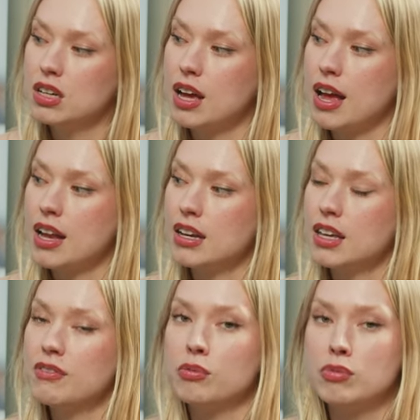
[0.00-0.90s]
and
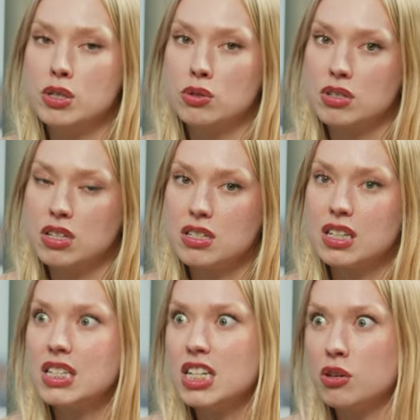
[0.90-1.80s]
given resources to
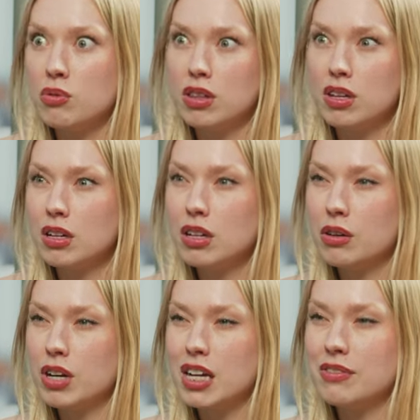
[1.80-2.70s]
continue on their
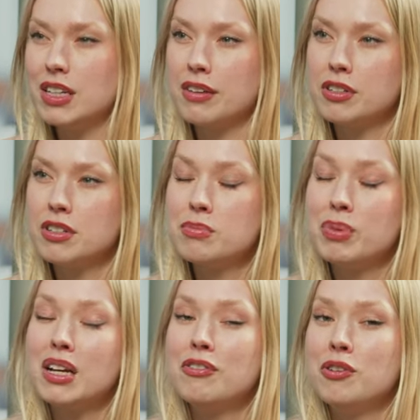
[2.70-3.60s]
creative endeavors but
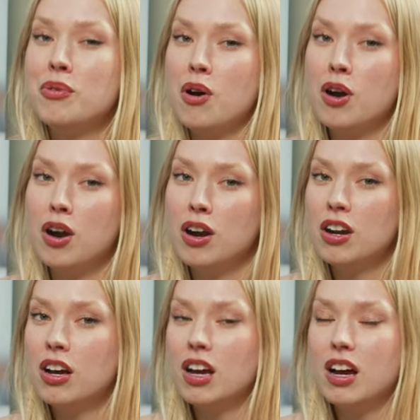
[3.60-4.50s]
if you are
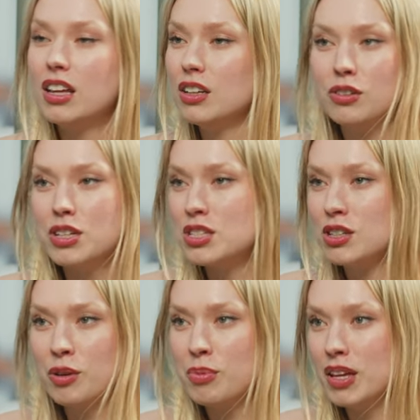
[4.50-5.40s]
a little eastern
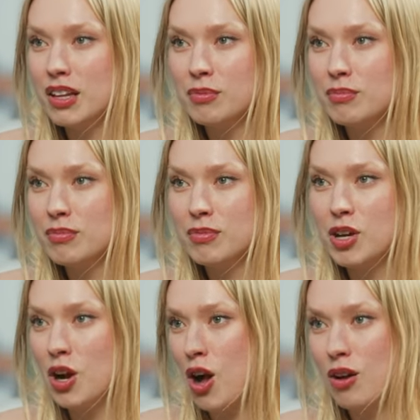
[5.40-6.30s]
european
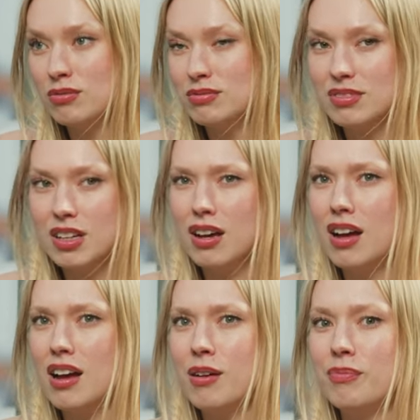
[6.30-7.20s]
girl
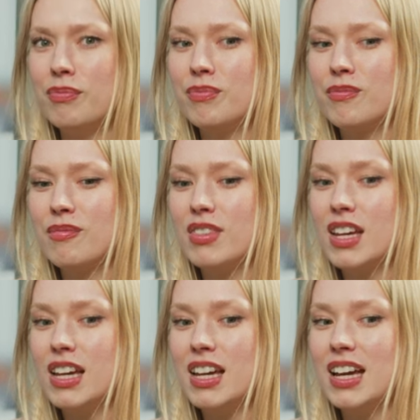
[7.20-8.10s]
um,
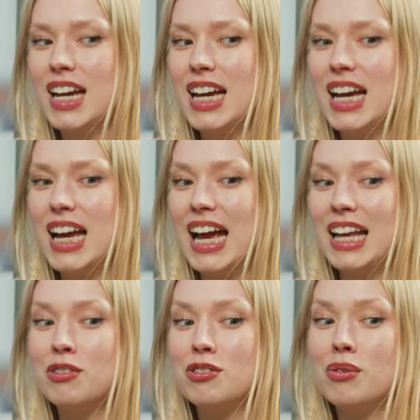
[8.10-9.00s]

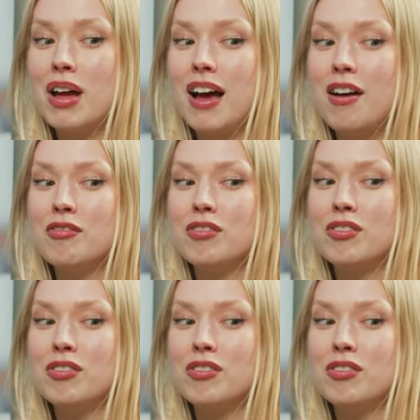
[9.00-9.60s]
and you don't have